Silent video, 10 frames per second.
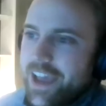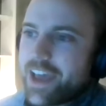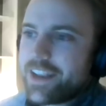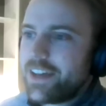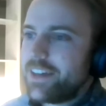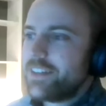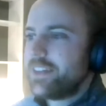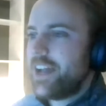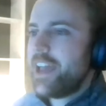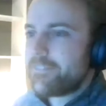had
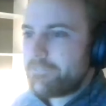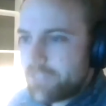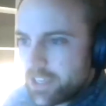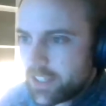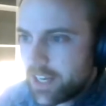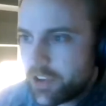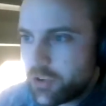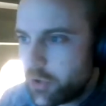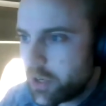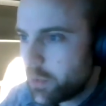a feeling I
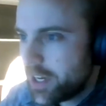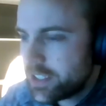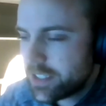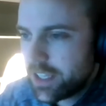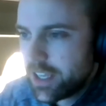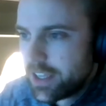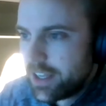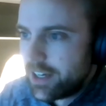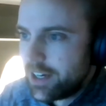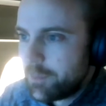knew who it was,
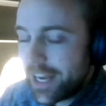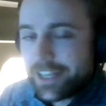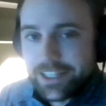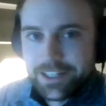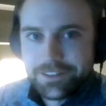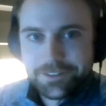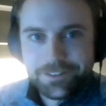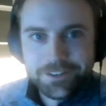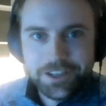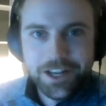but I did
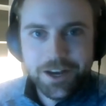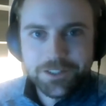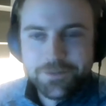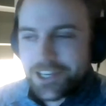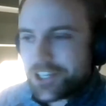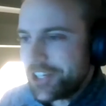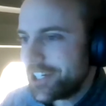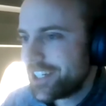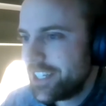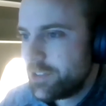look it up to make sure.